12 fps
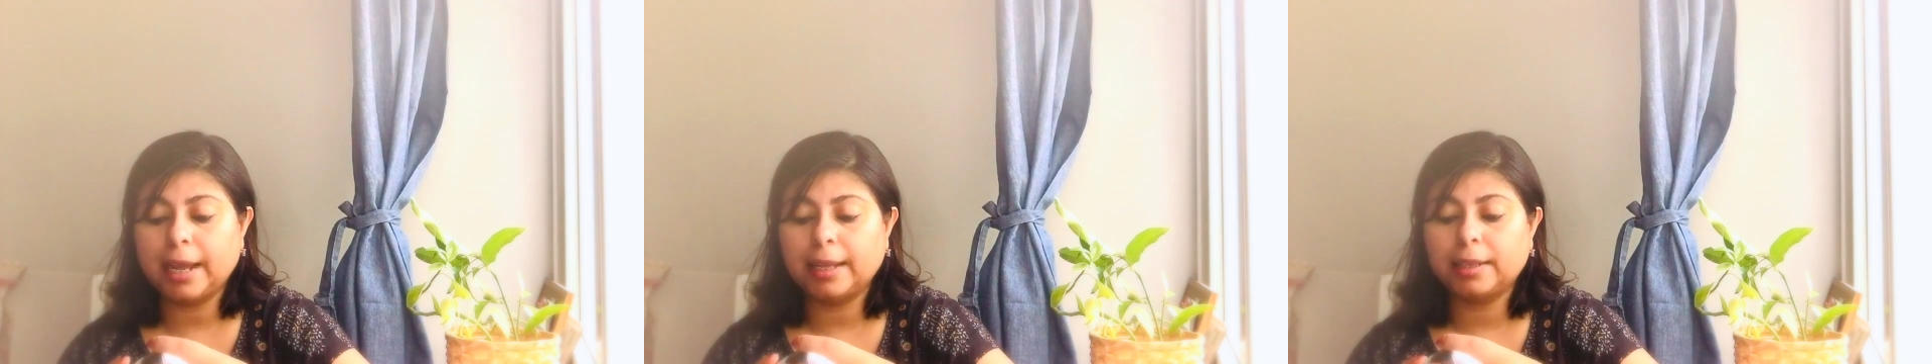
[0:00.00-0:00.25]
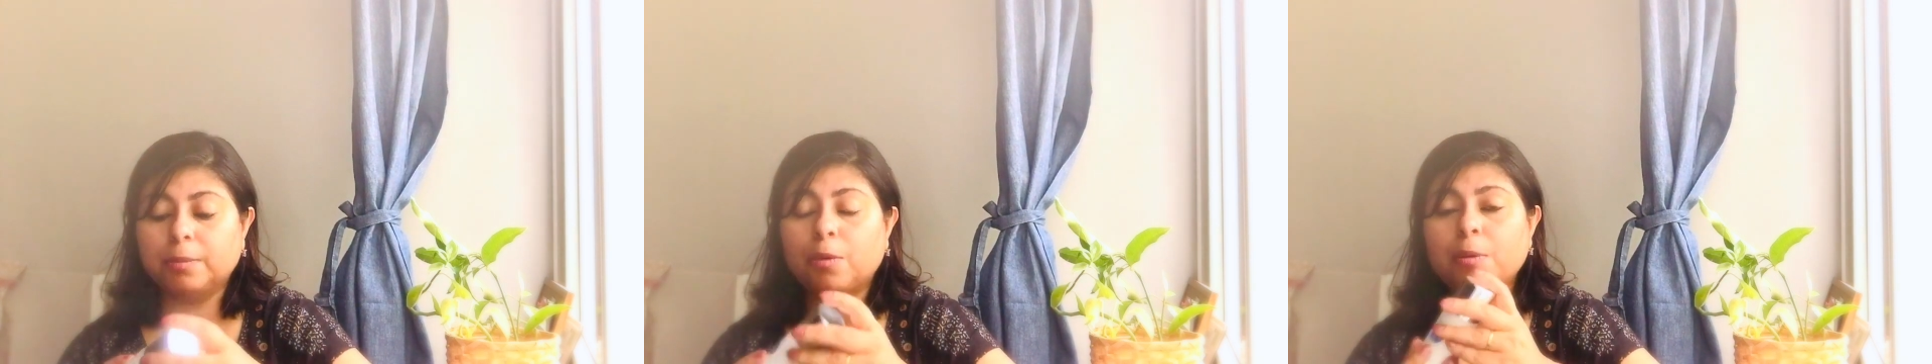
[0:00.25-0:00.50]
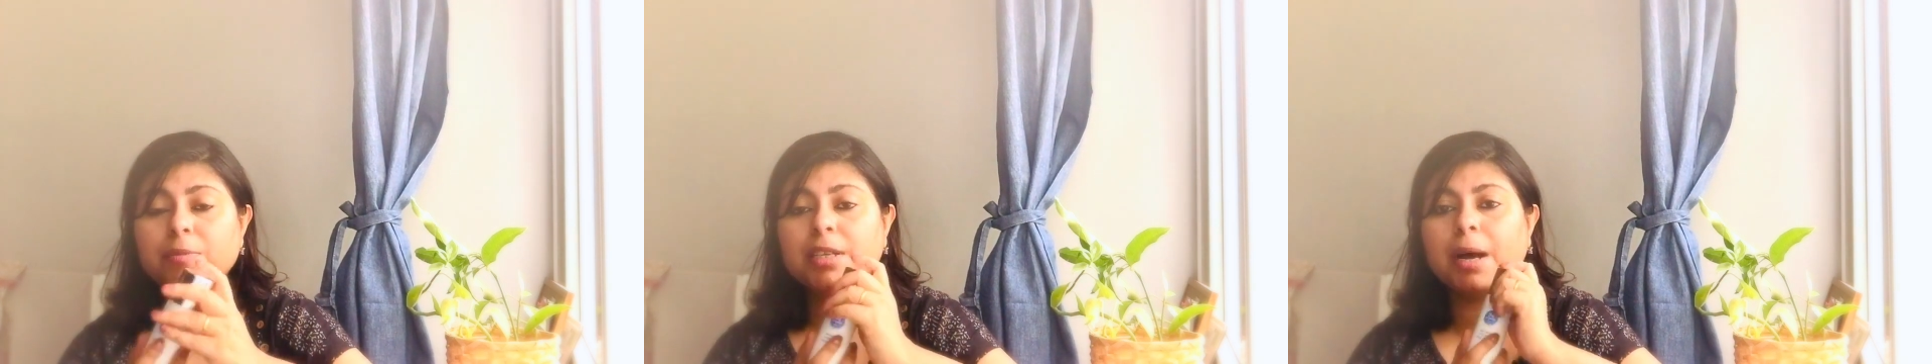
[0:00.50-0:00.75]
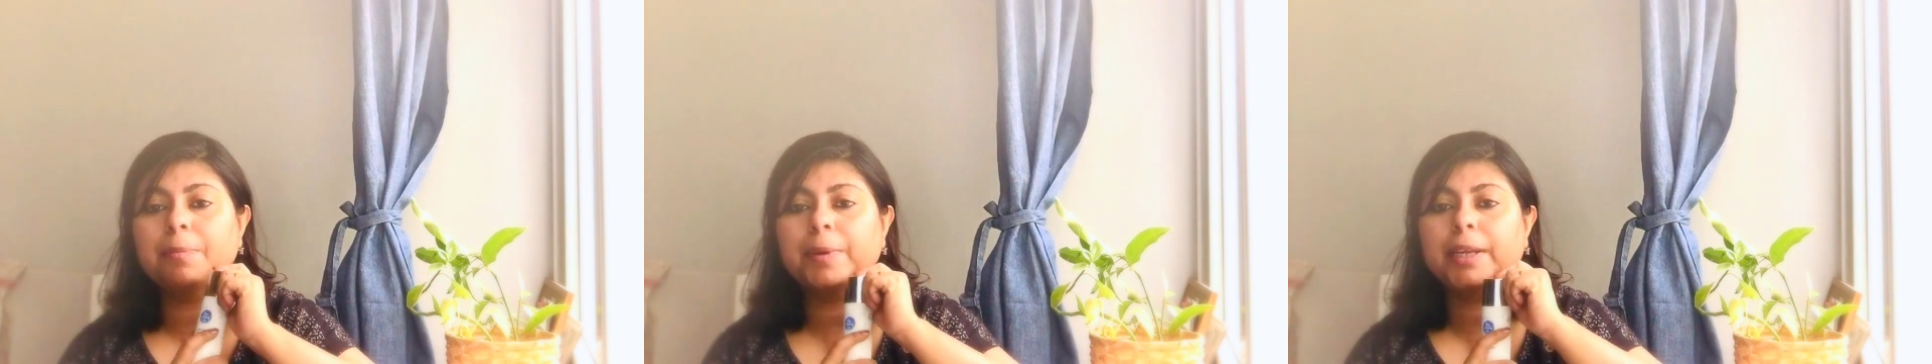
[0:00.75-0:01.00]
And the Mom's
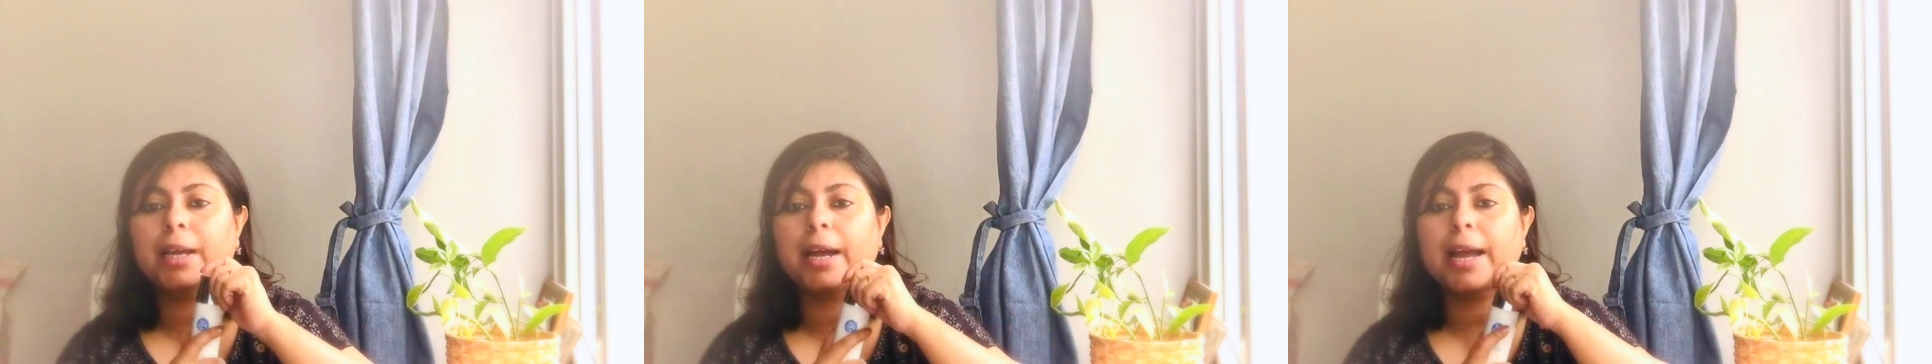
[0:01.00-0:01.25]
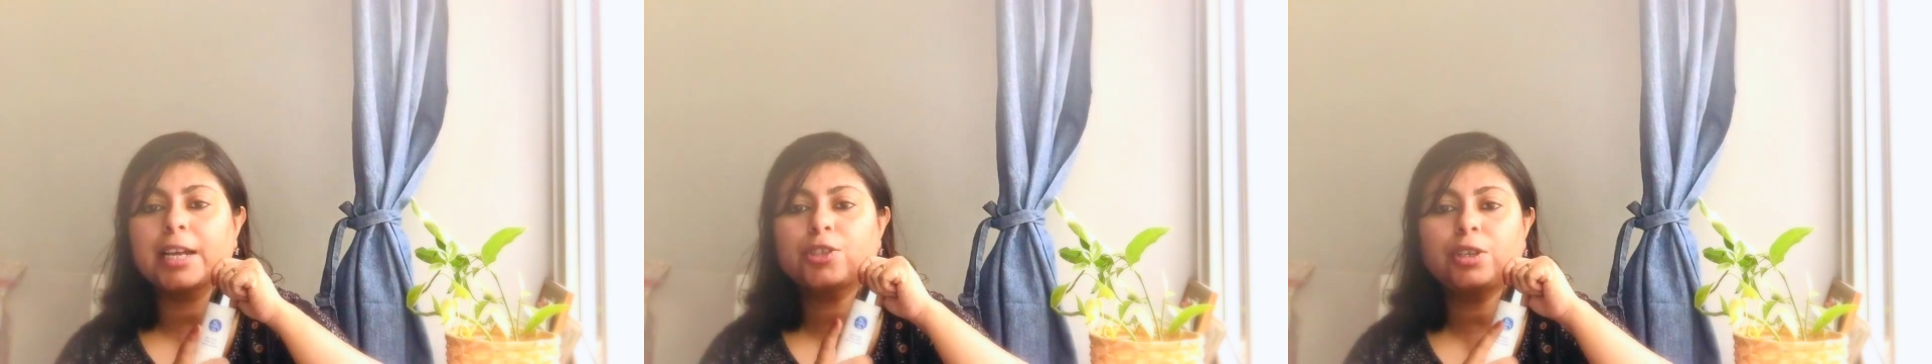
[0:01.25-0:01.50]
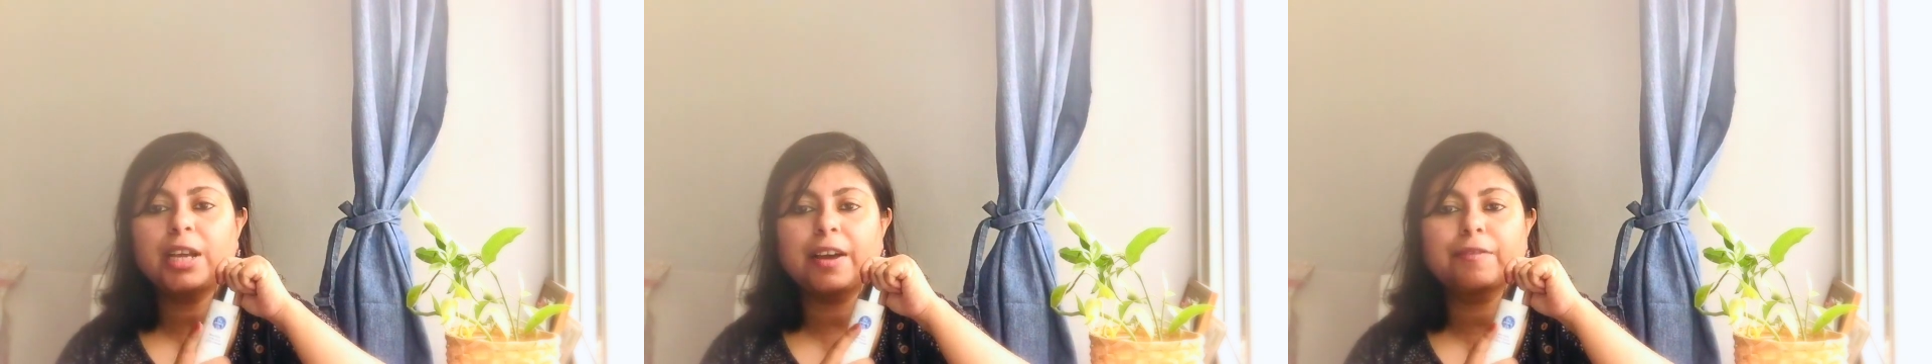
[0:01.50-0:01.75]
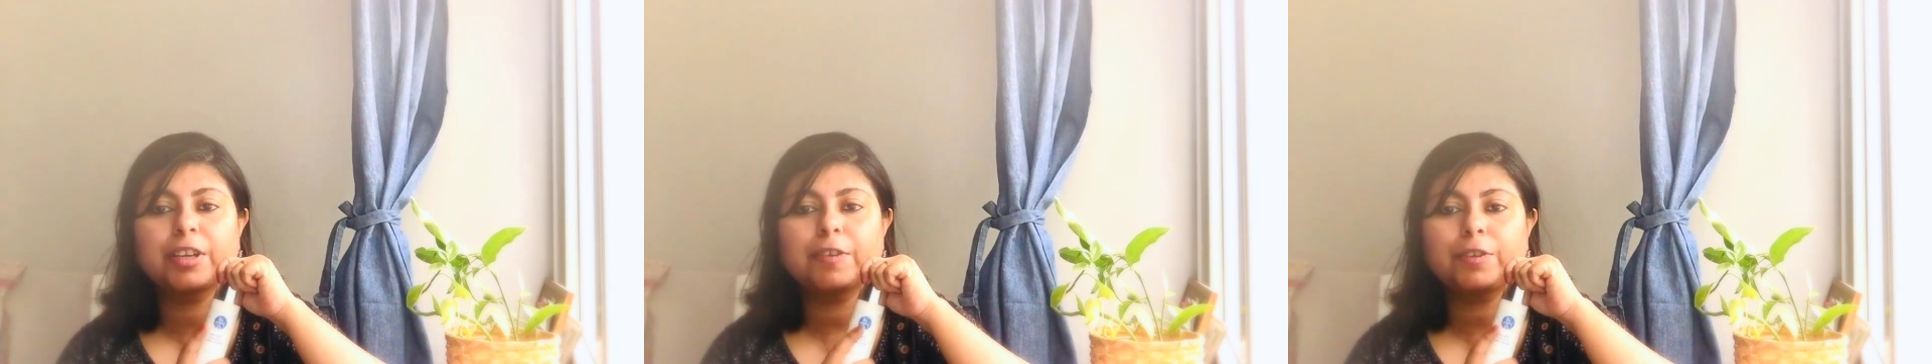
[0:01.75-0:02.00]
Company, I actually
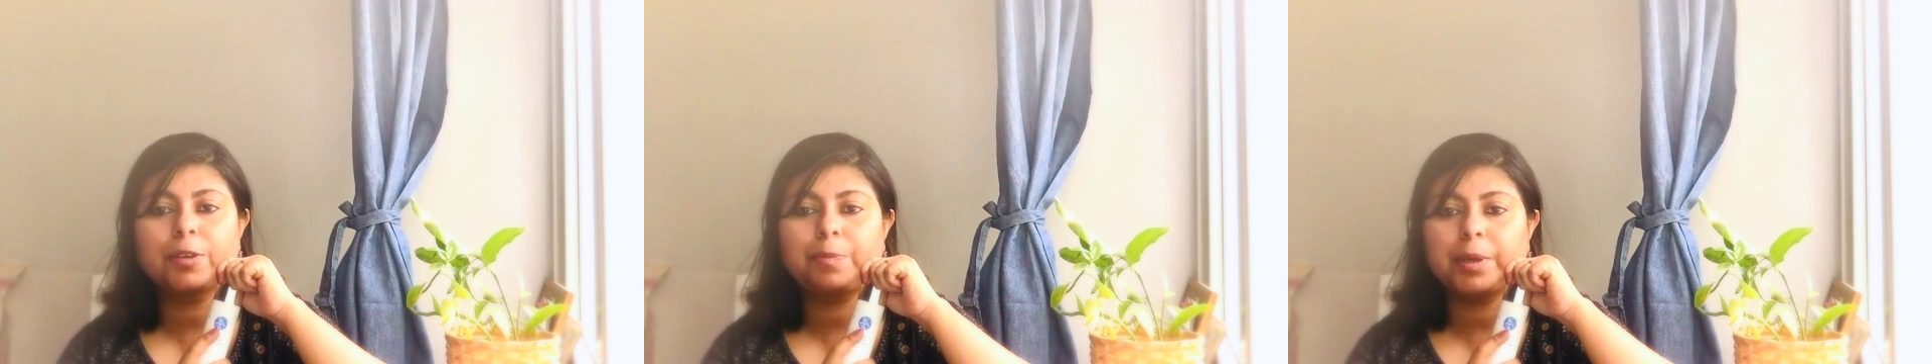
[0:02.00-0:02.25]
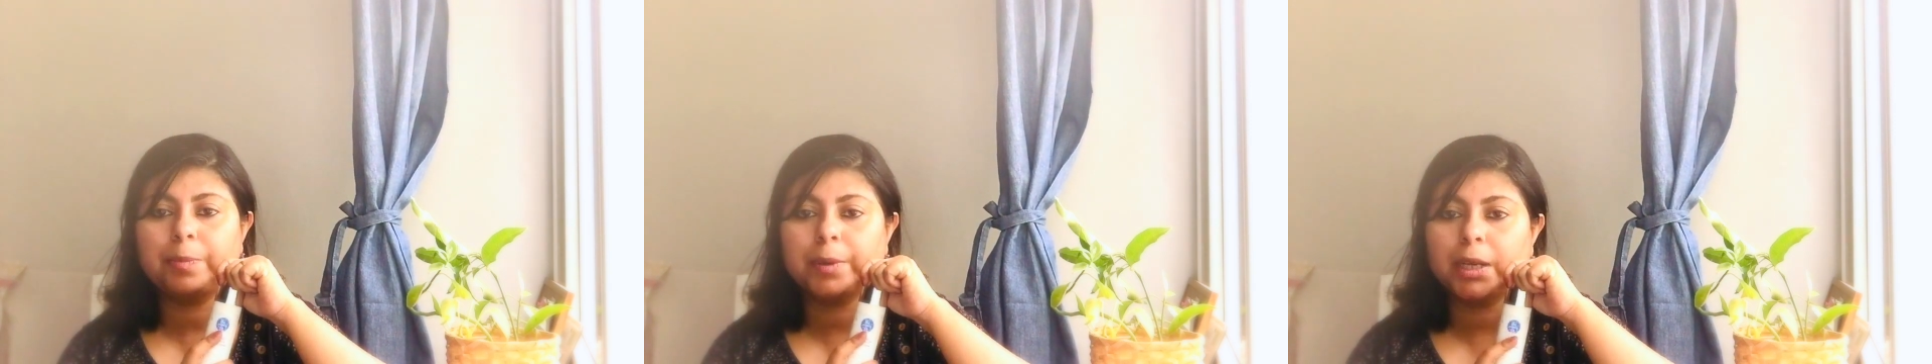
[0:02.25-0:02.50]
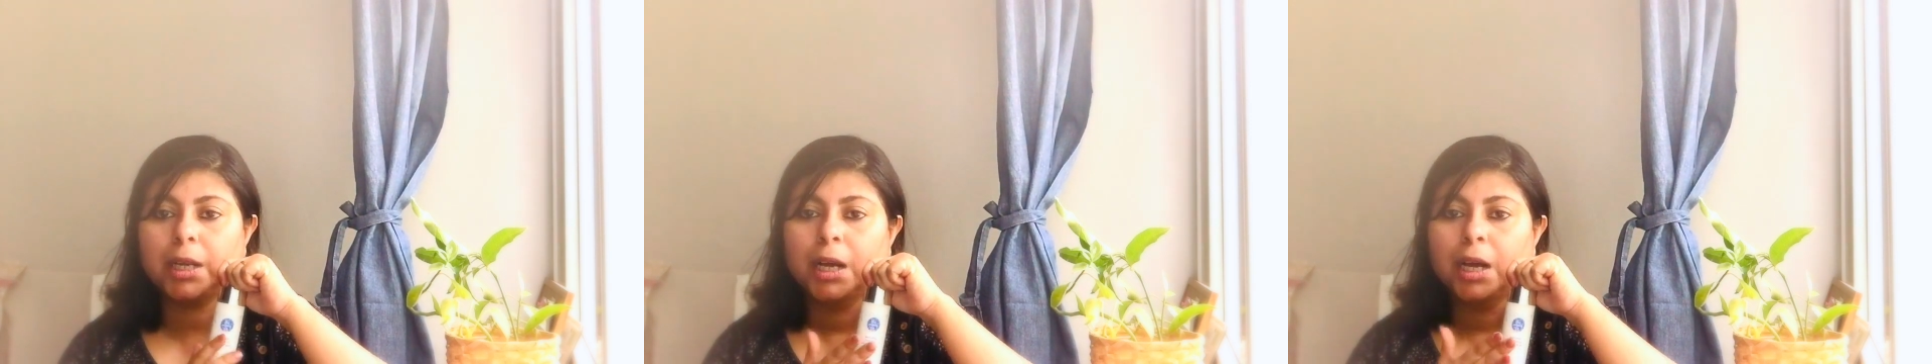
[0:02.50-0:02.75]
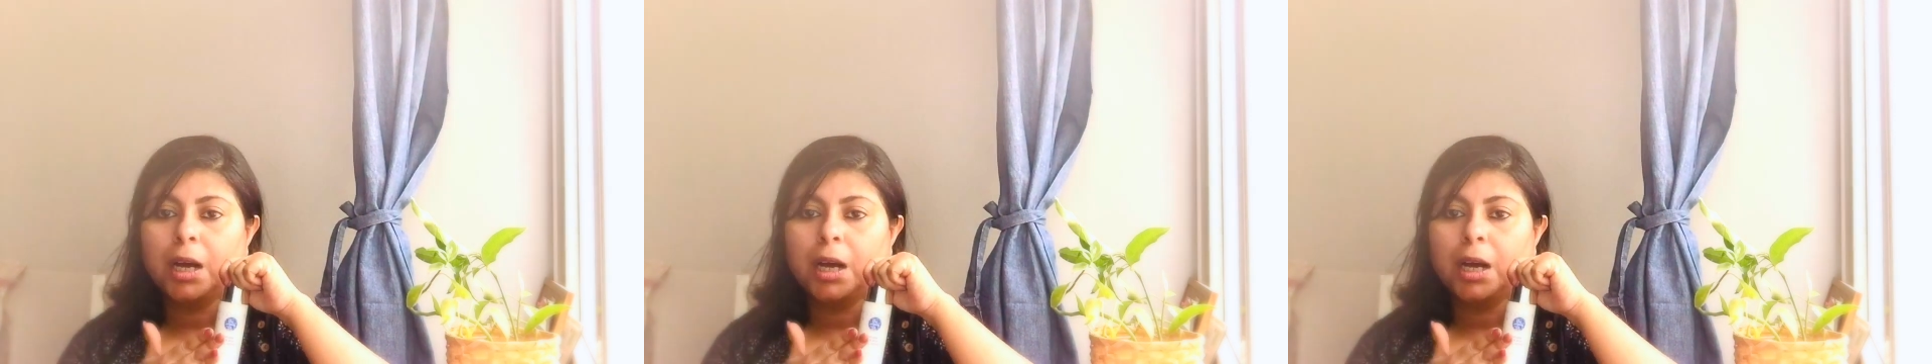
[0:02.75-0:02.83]
have gifted people